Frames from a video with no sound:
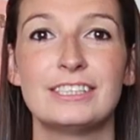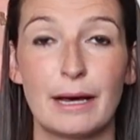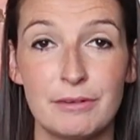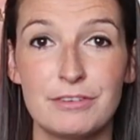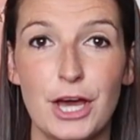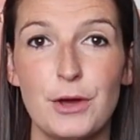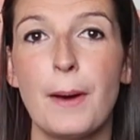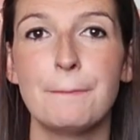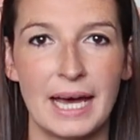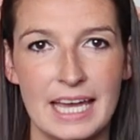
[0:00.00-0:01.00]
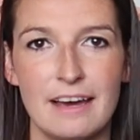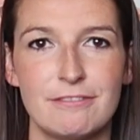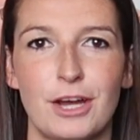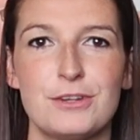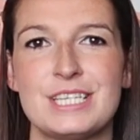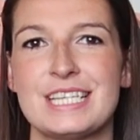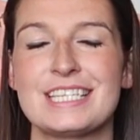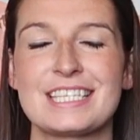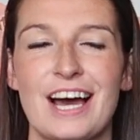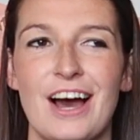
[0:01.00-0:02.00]
Some of you may have
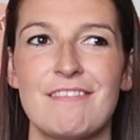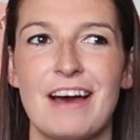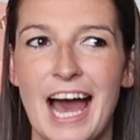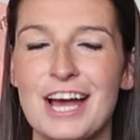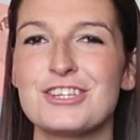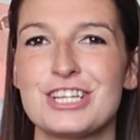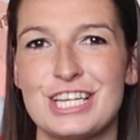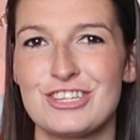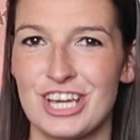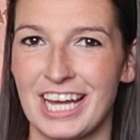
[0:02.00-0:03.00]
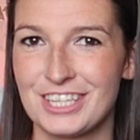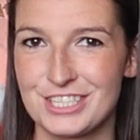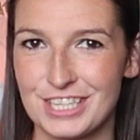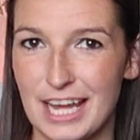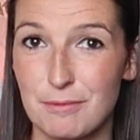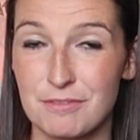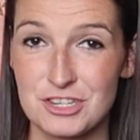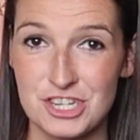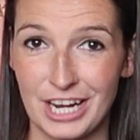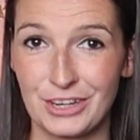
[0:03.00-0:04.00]
noticed that I've actually changed the name of
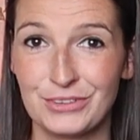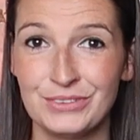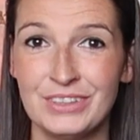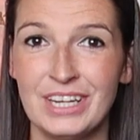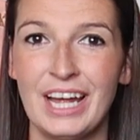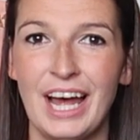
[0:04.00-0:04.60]
the channel,